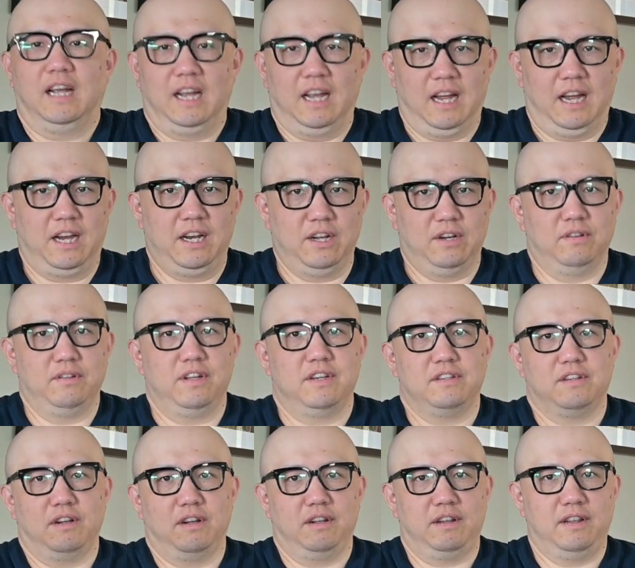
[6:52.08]
I know
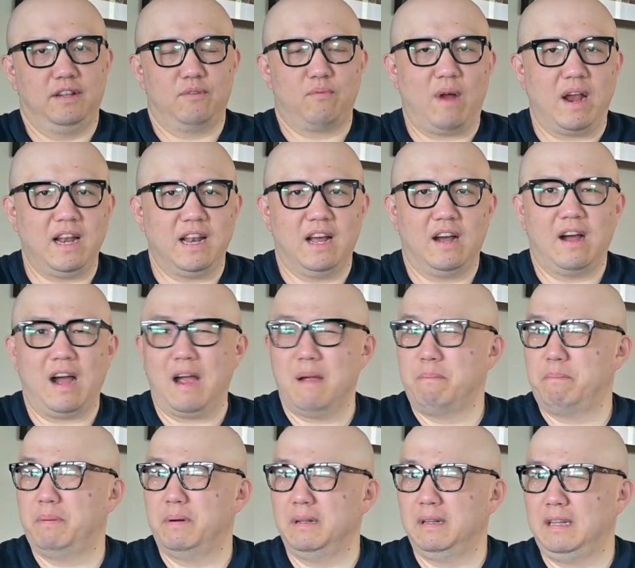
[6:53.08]
right now, I
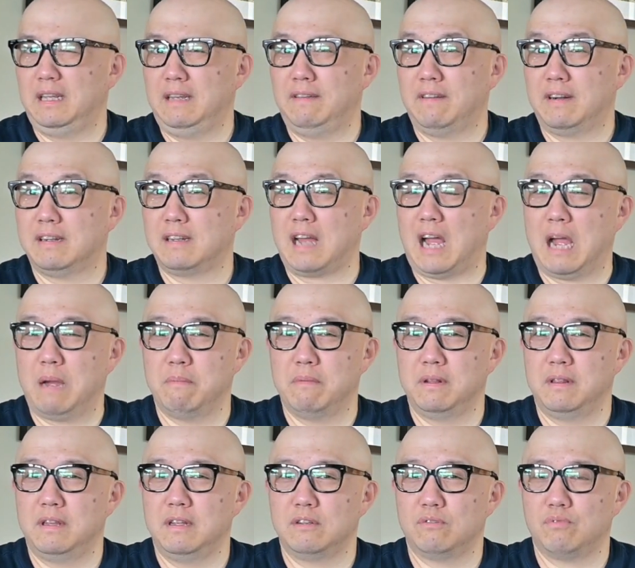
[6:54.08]
believe at a time
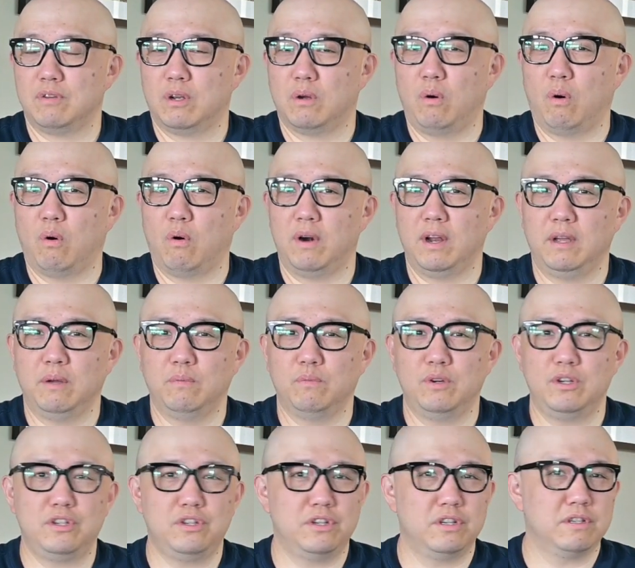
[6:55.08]
of this recording,
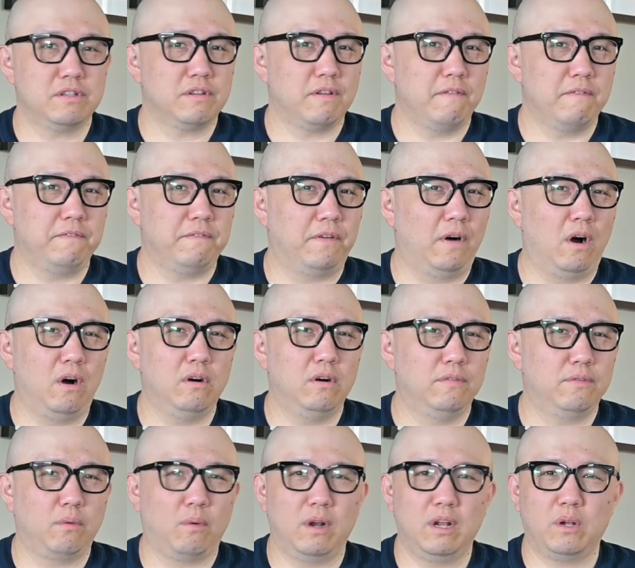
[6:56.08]
which is fall of
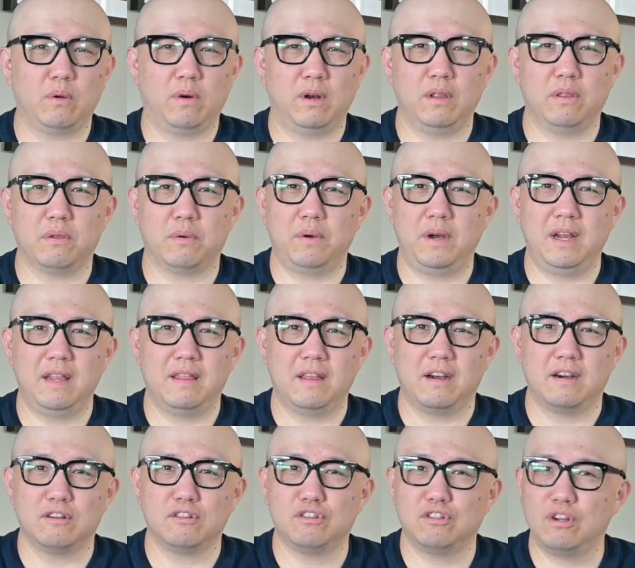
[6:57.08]
2023,
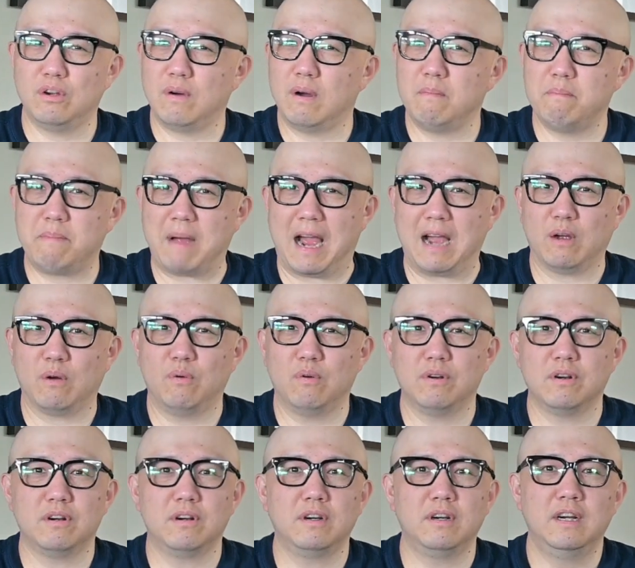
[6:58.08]
they're still on back
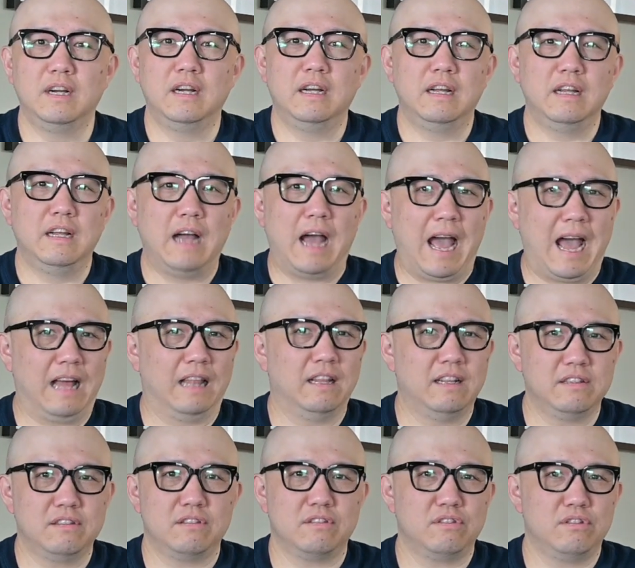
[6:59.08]
order.
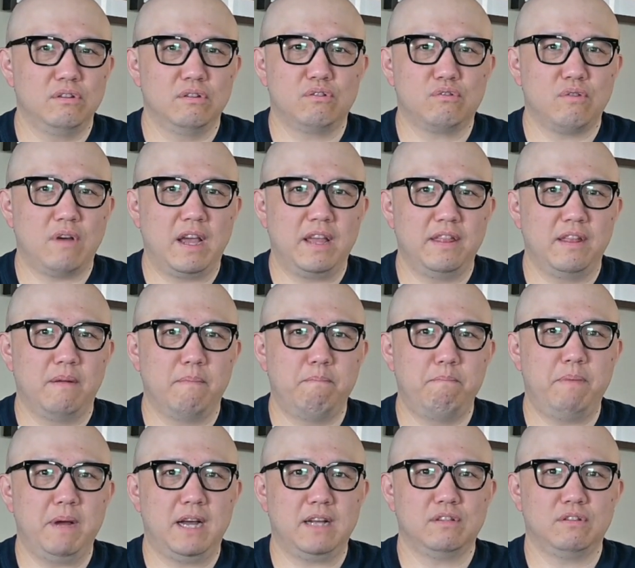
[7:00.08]
Atlas is still trying their
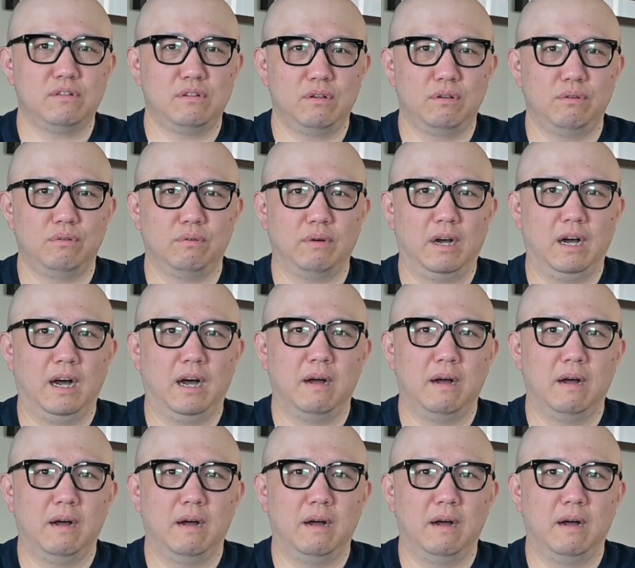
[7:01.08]
best to